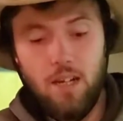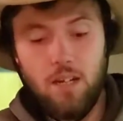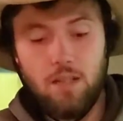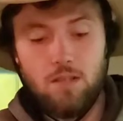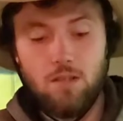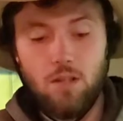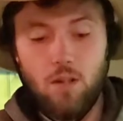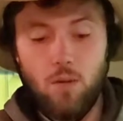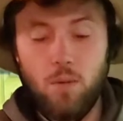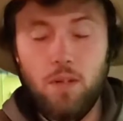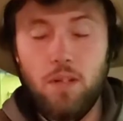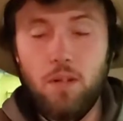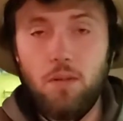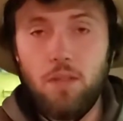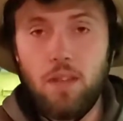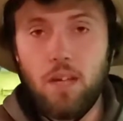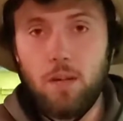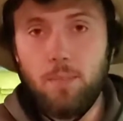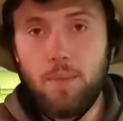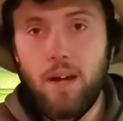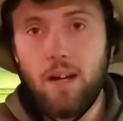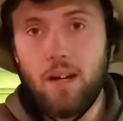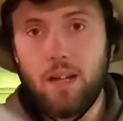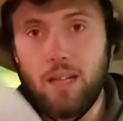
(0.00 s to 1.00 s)
So when you
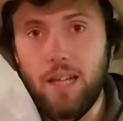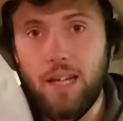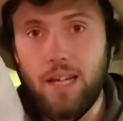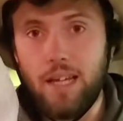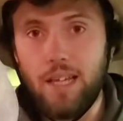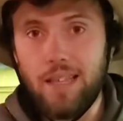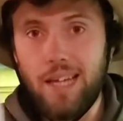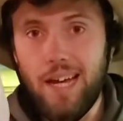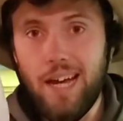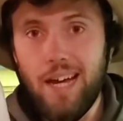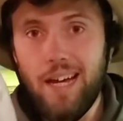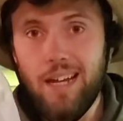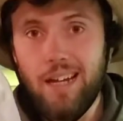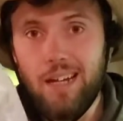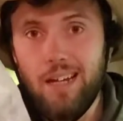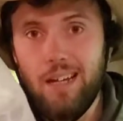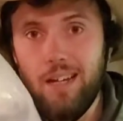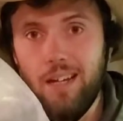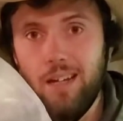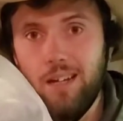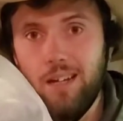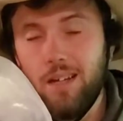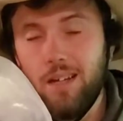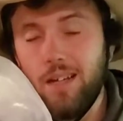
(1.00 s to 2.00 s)
think about it like that,
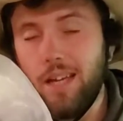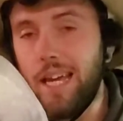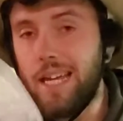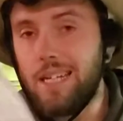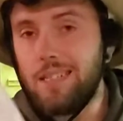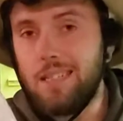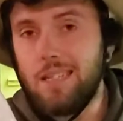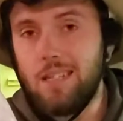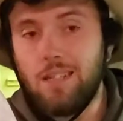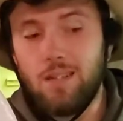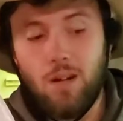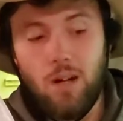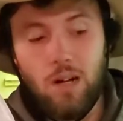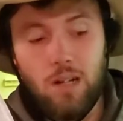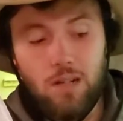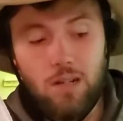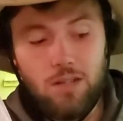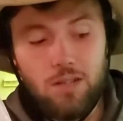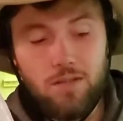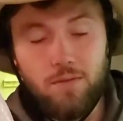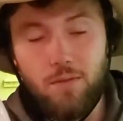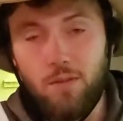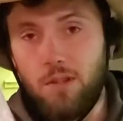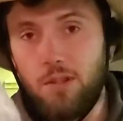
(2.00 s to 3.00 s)

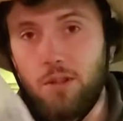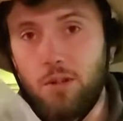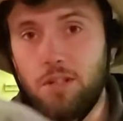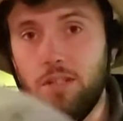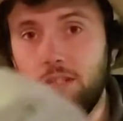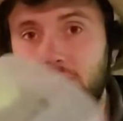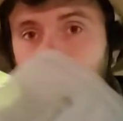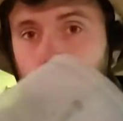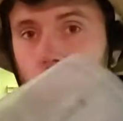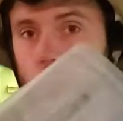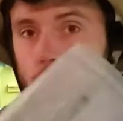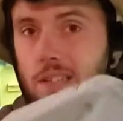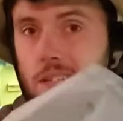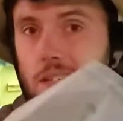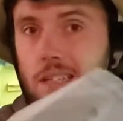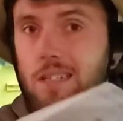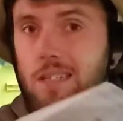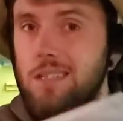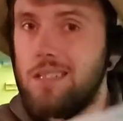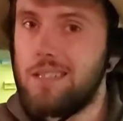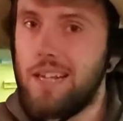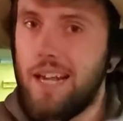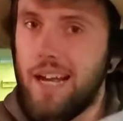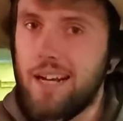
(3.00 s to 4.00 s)
$18 for 32 of
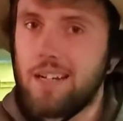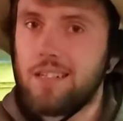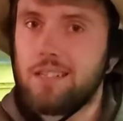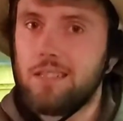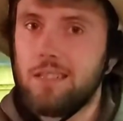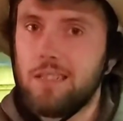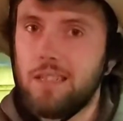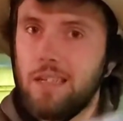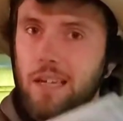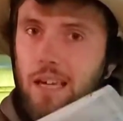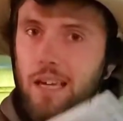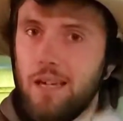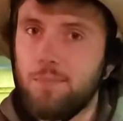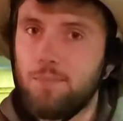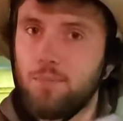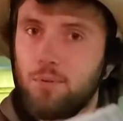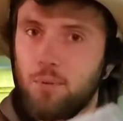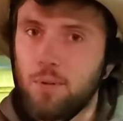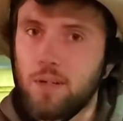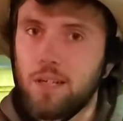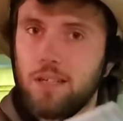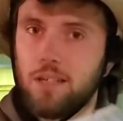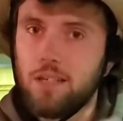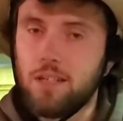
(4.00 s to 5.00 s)
these is actually a
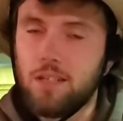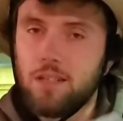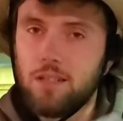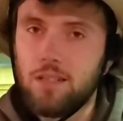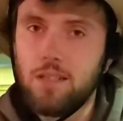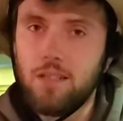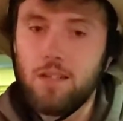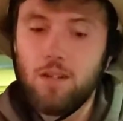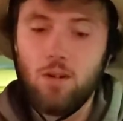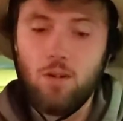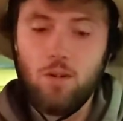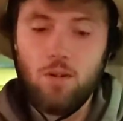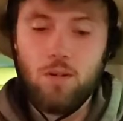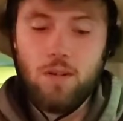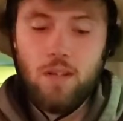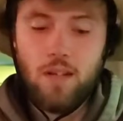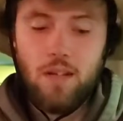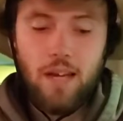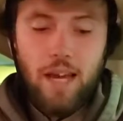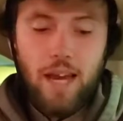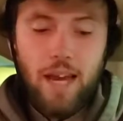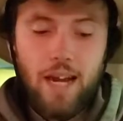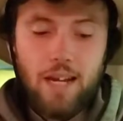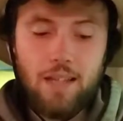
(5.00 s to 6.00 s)
pretty good deal.
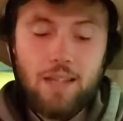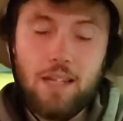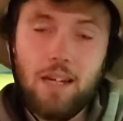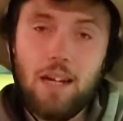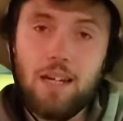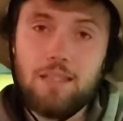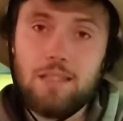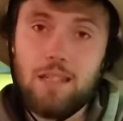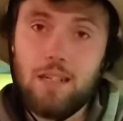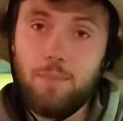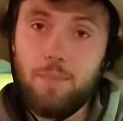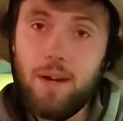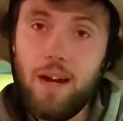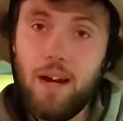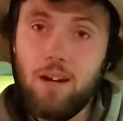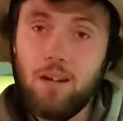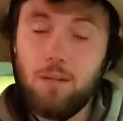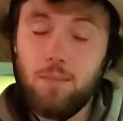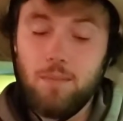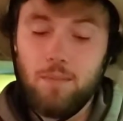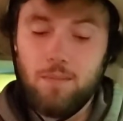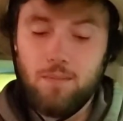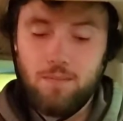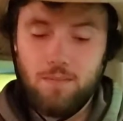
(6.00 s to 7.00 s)
And the nice thing about
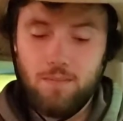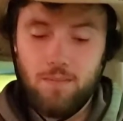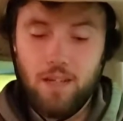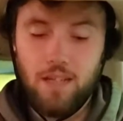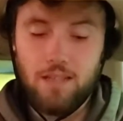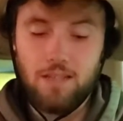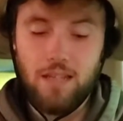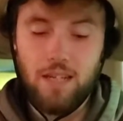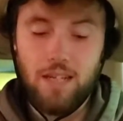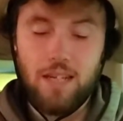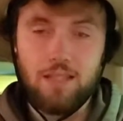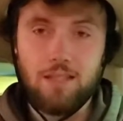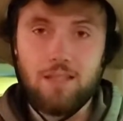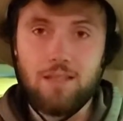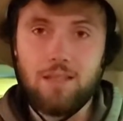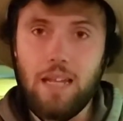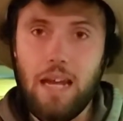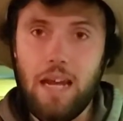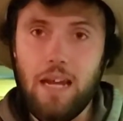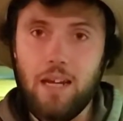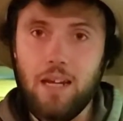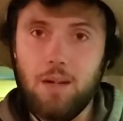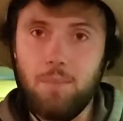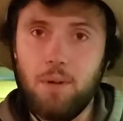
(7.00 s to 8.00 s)
them is they can
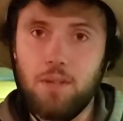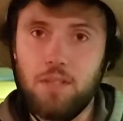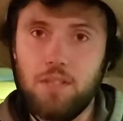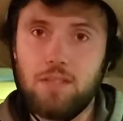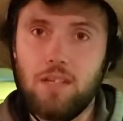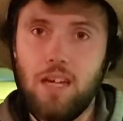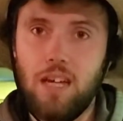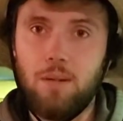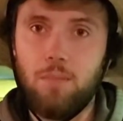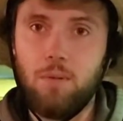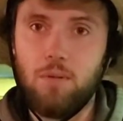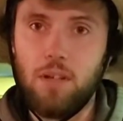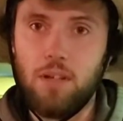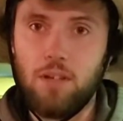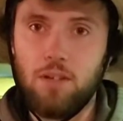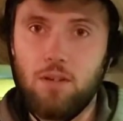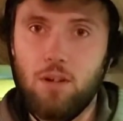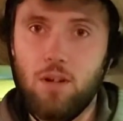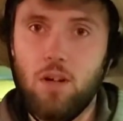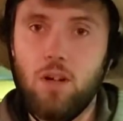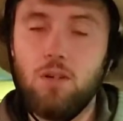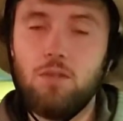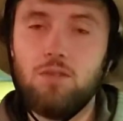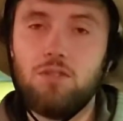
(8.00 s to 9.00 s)
stand up on the table on
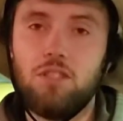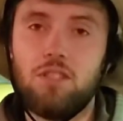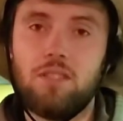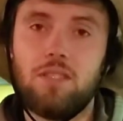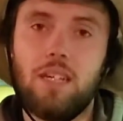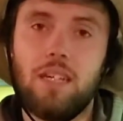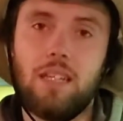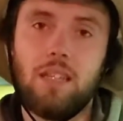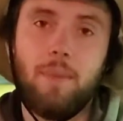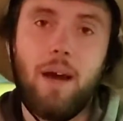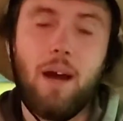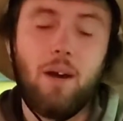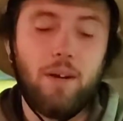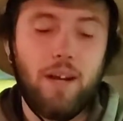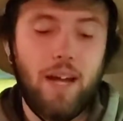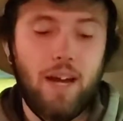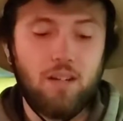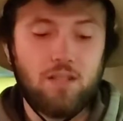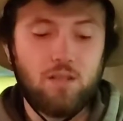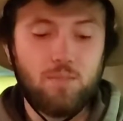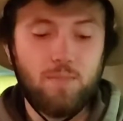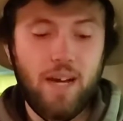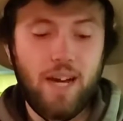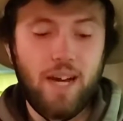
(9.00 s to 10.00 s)
their own, just like the Mountain
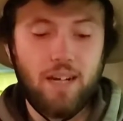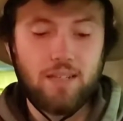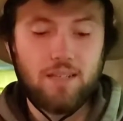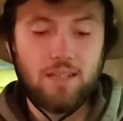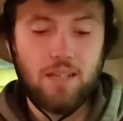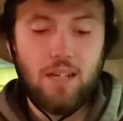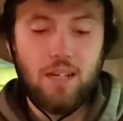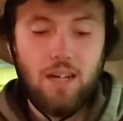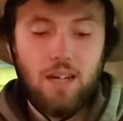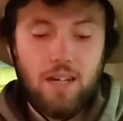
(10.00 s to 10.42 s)
House bags.